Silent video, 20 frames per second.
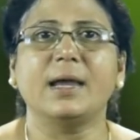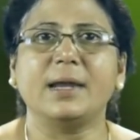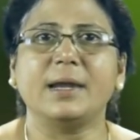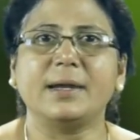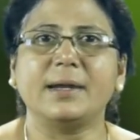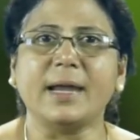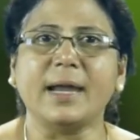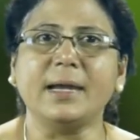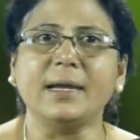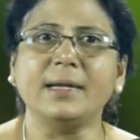
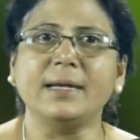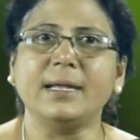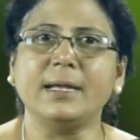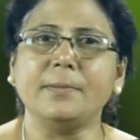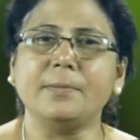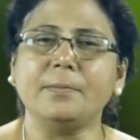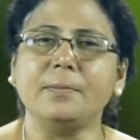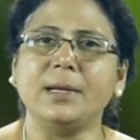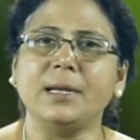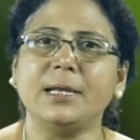
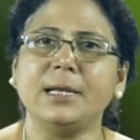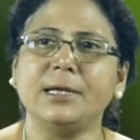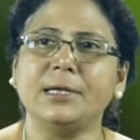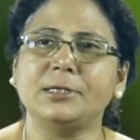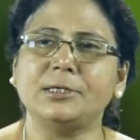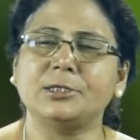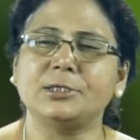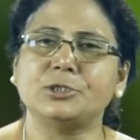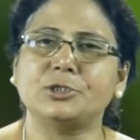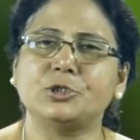randomly
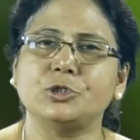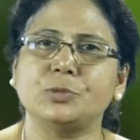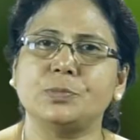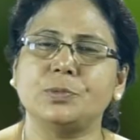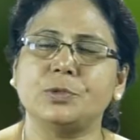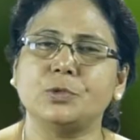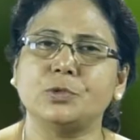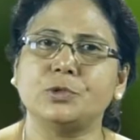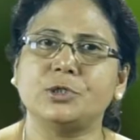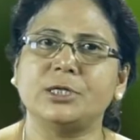
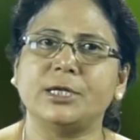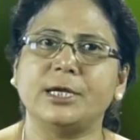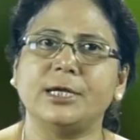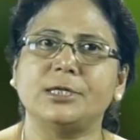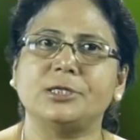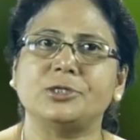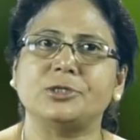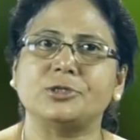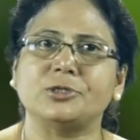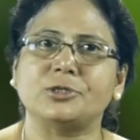
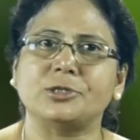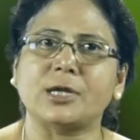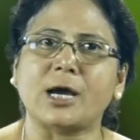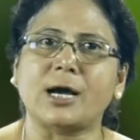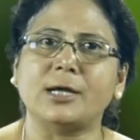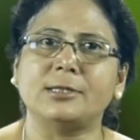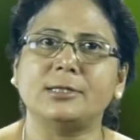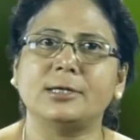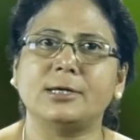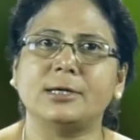distributed
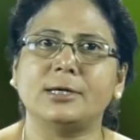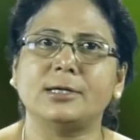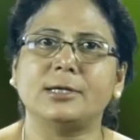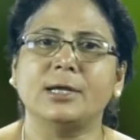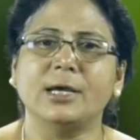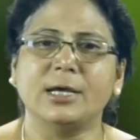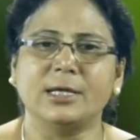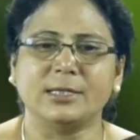rather